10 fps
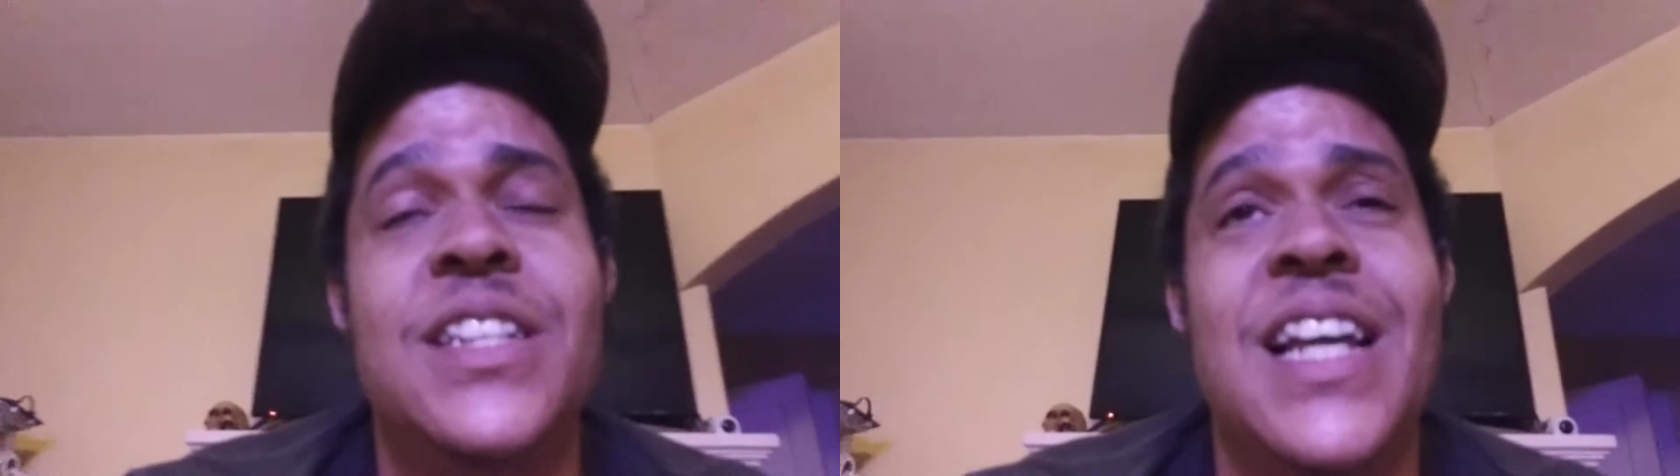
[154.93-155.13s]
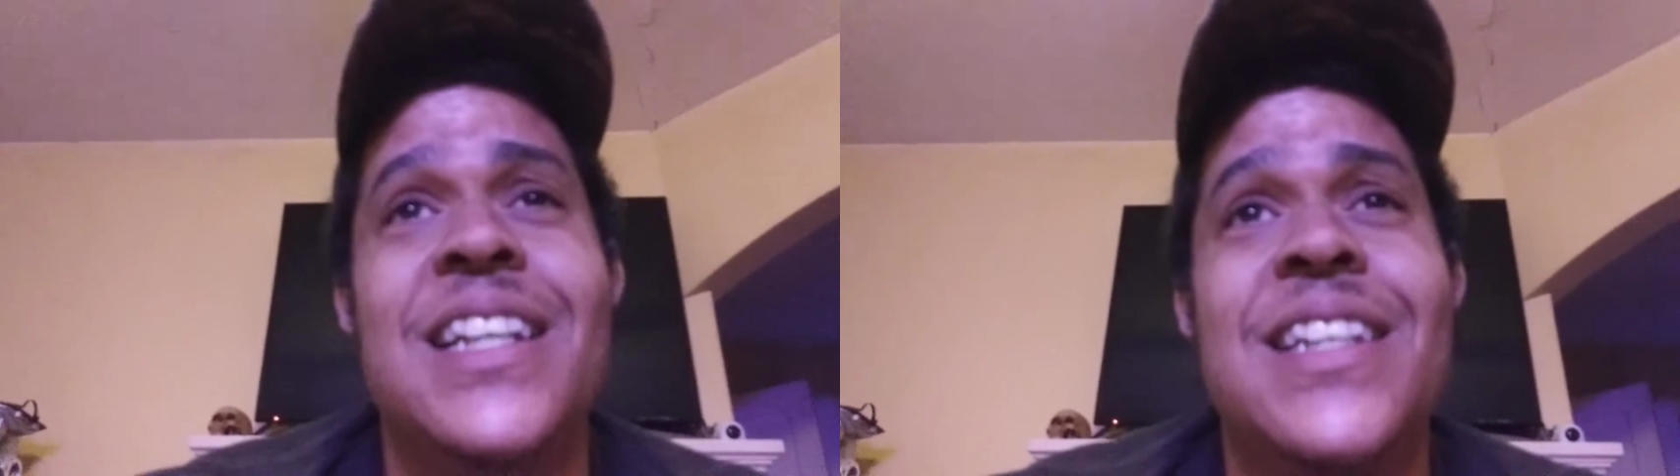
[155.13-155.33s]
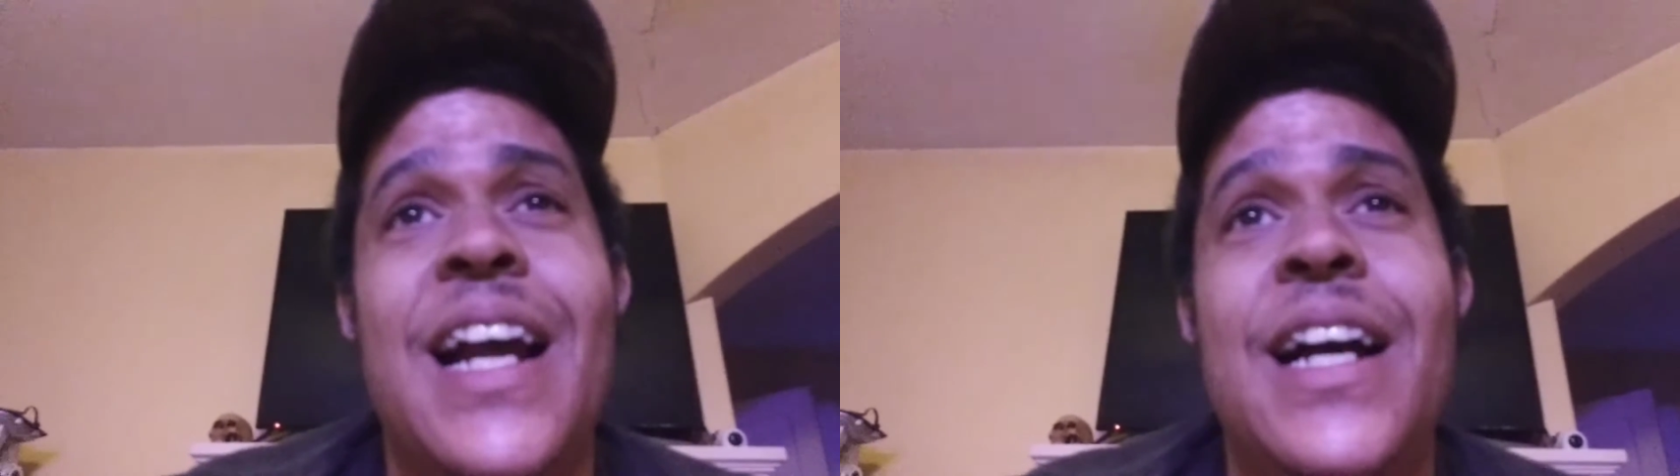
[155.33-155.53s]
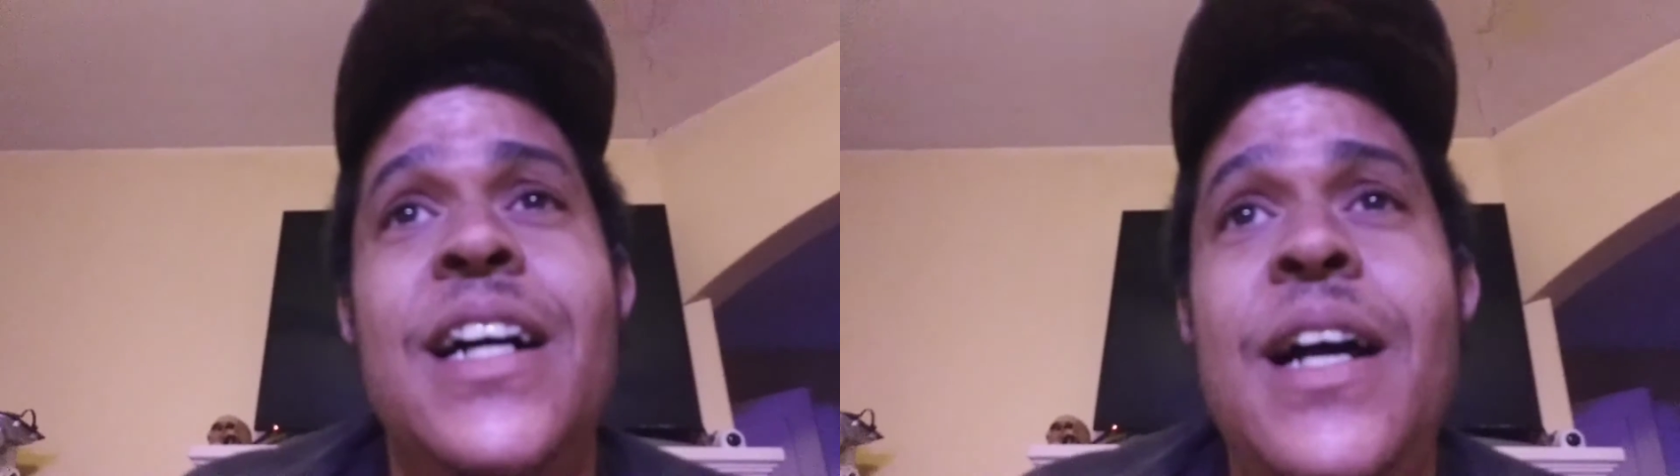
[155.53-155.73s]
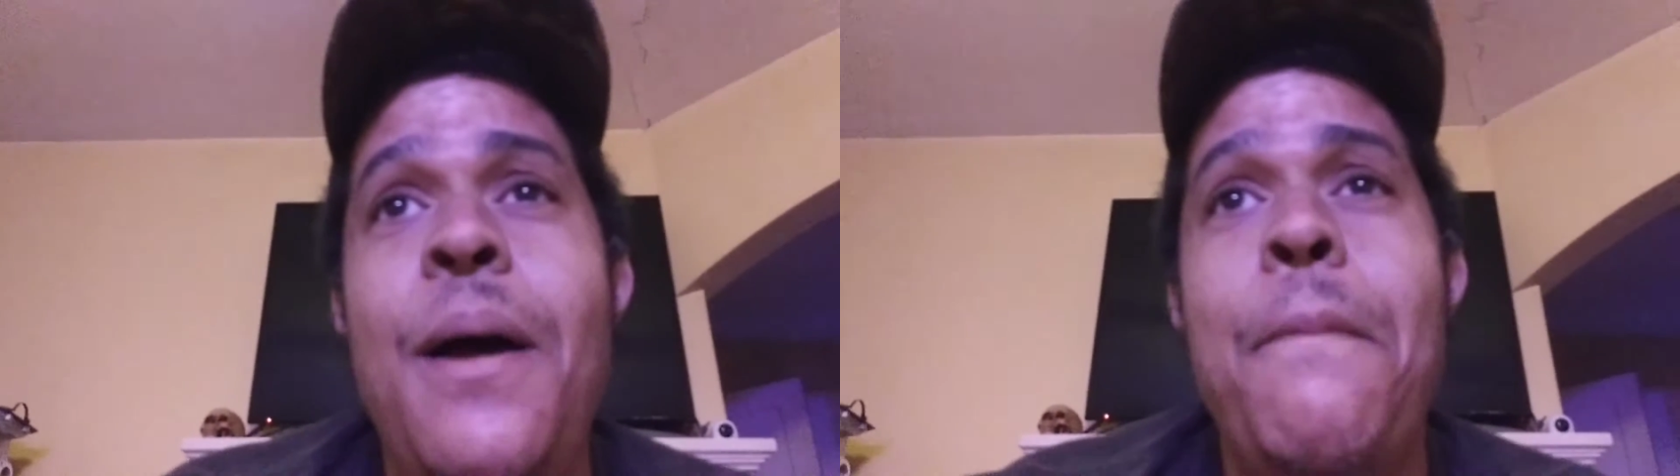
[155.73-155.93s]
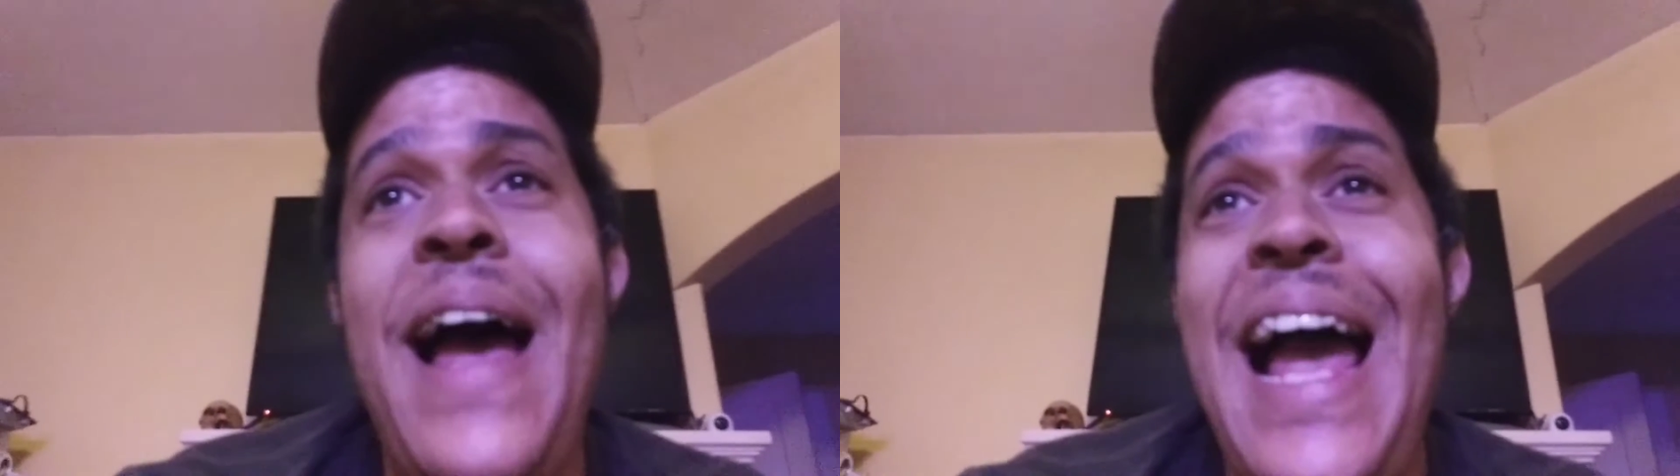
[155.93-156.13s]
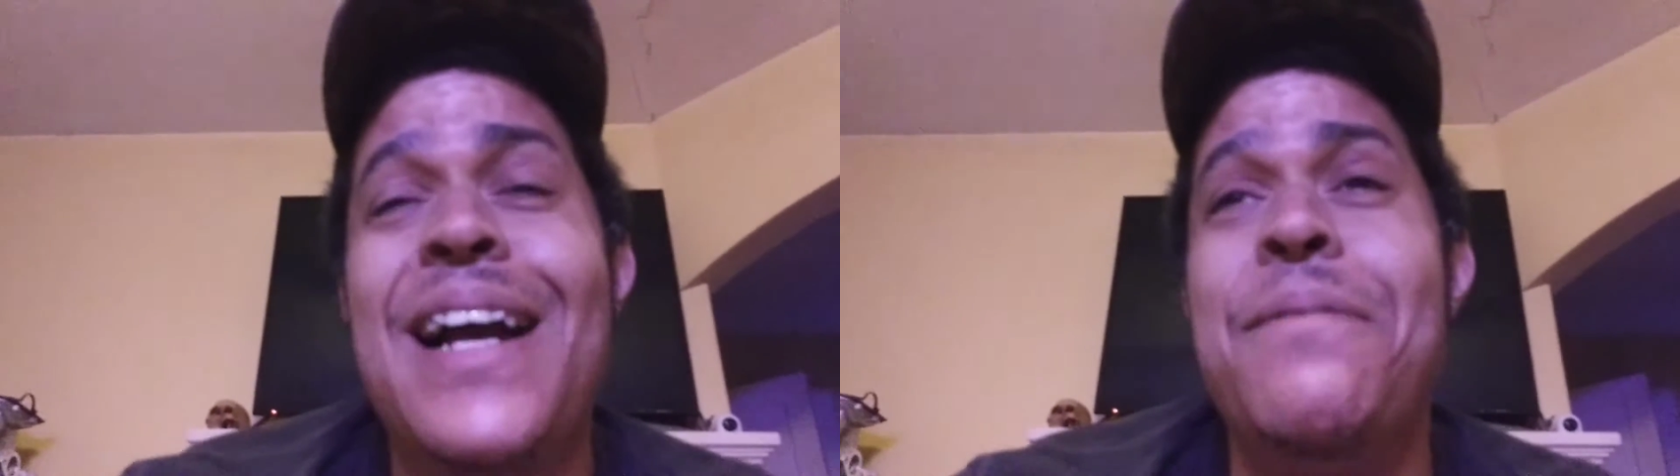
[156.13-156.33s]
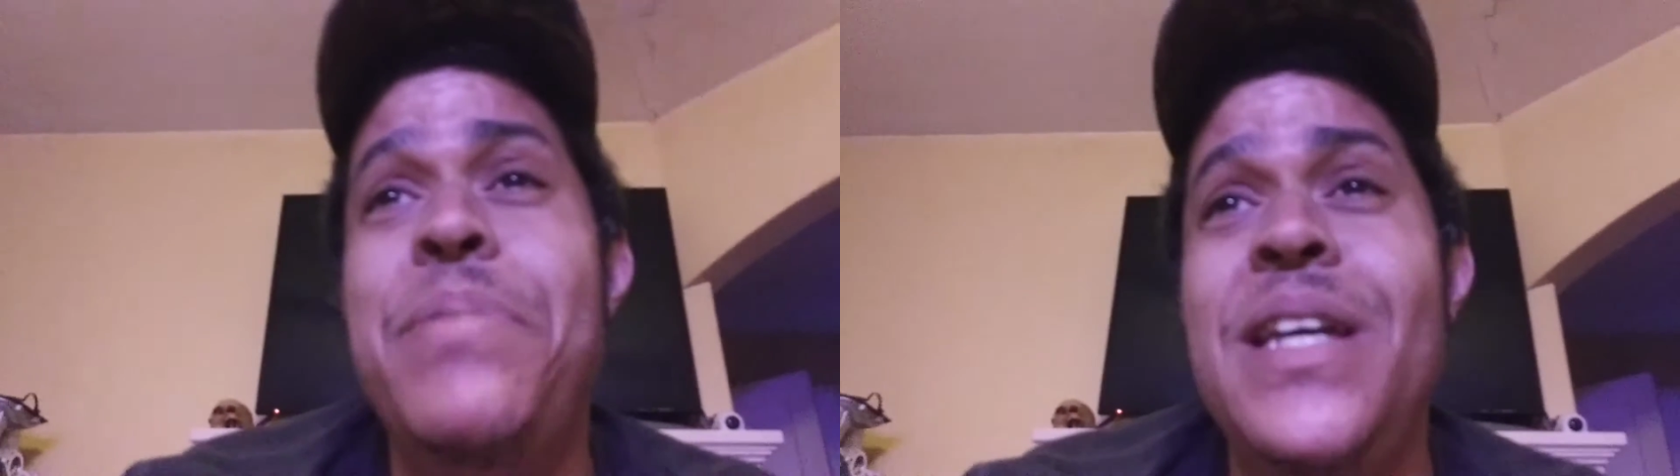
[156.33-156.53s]
It sounds like a
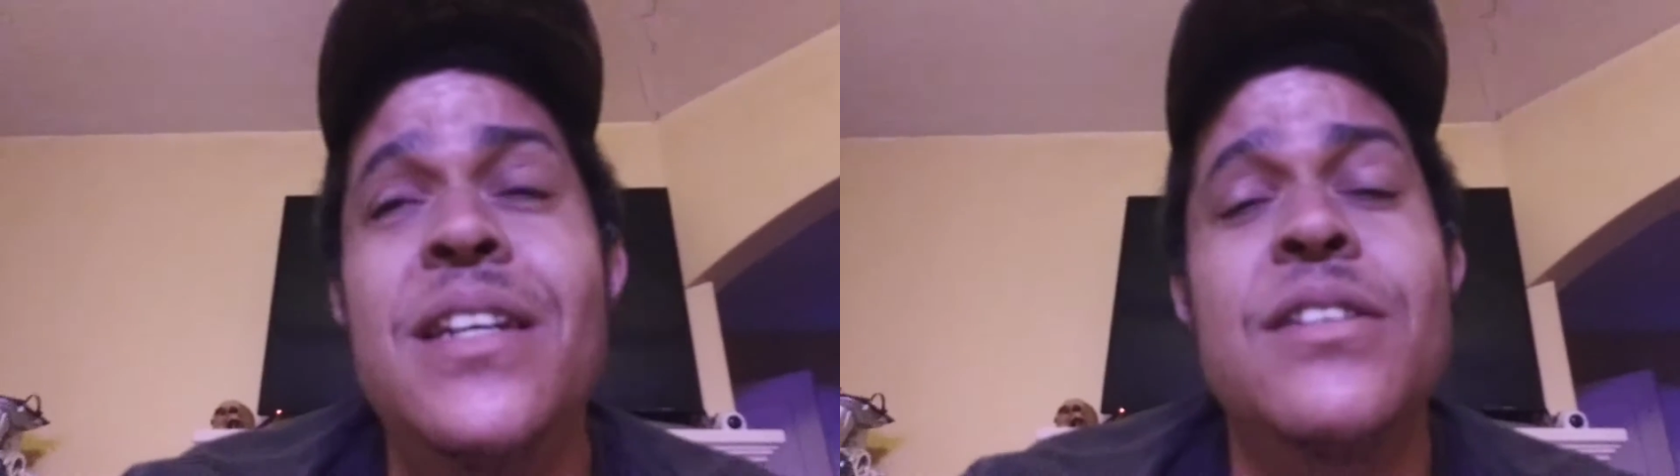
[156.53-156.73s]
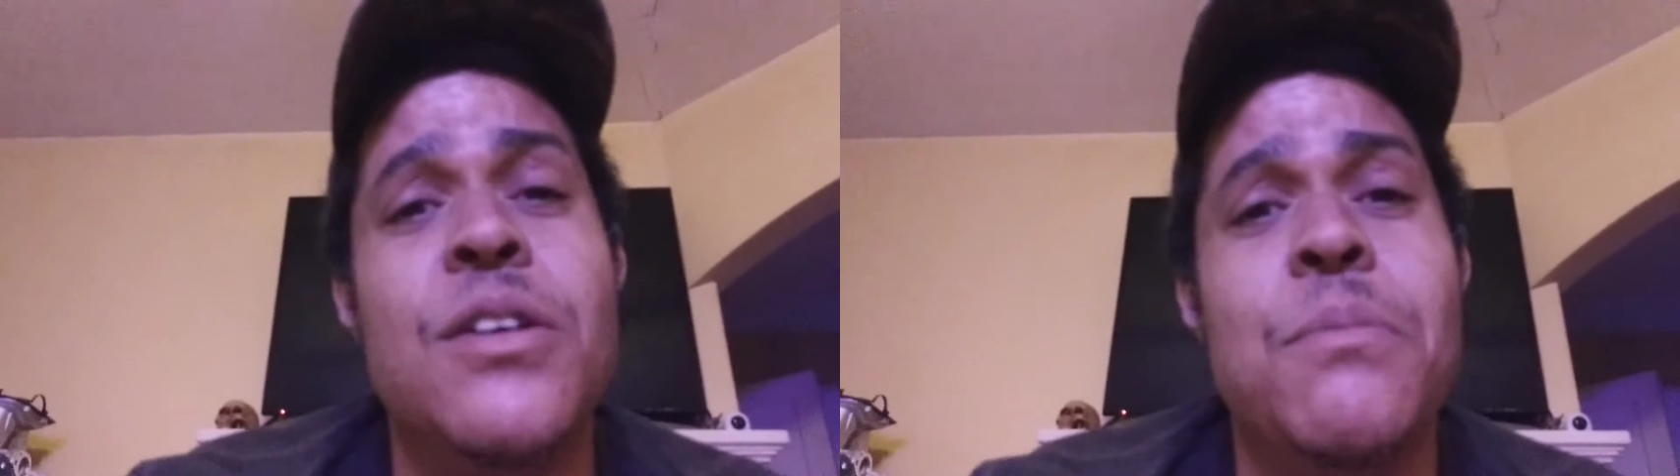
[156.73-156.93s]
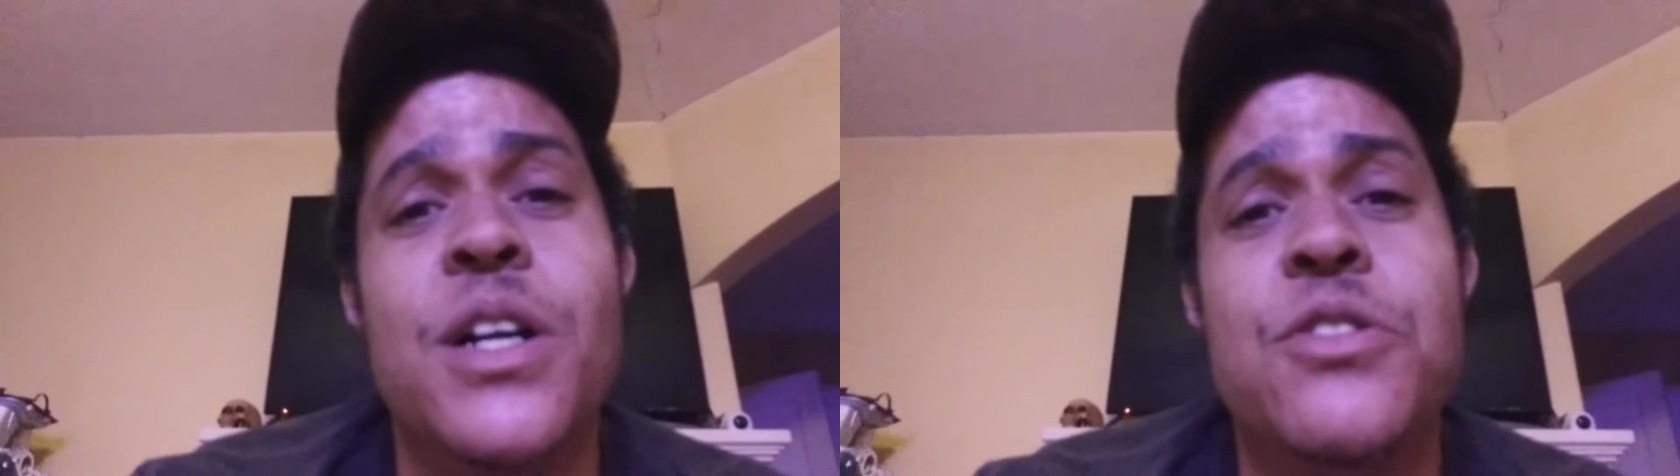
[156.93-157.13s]
pack of bees are in my